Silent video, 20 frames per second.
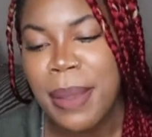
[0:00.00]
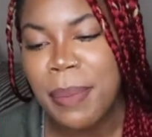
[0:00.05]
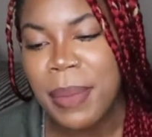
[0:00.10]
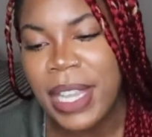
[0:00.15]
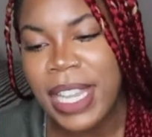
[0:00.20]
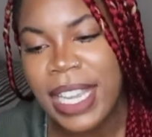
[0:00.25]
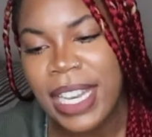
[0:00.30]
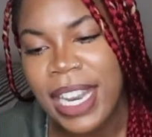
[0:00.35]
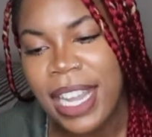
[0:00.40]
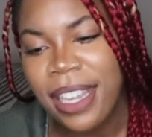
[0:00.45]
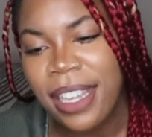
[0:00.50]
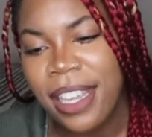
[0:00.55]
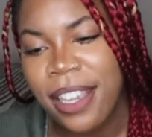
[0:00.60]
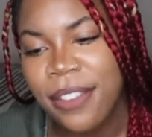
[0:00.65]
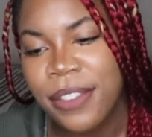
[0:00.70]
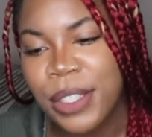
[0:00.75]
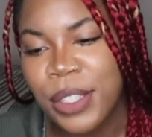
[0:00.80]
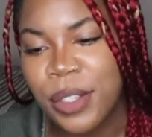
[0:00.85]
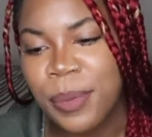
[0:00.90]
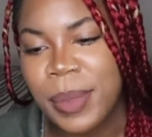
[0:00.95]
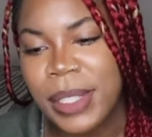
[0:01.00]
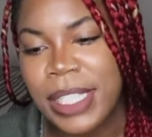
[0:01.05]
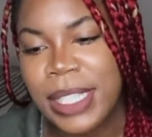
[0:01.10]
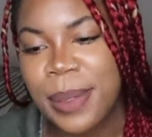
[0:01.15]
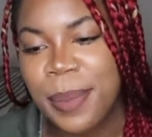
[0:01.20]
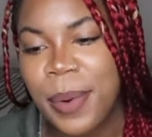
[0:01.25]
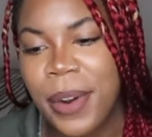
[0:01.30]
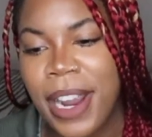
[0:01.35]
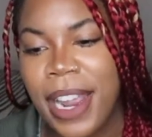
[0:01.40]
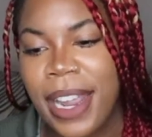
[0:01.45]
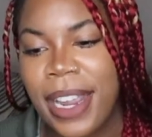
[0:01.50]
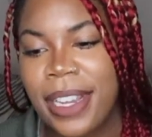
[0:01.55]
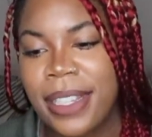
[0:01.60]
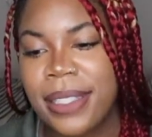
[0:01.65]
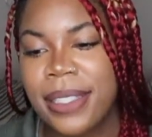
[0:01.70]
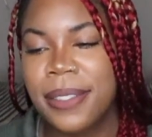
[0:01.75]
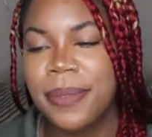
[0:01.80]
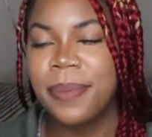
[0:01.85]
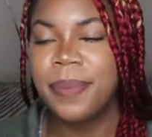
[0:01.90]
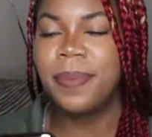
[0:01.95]
Picking at gifts or be
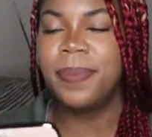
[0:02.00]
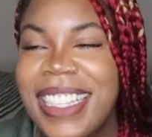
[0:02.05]
surprised.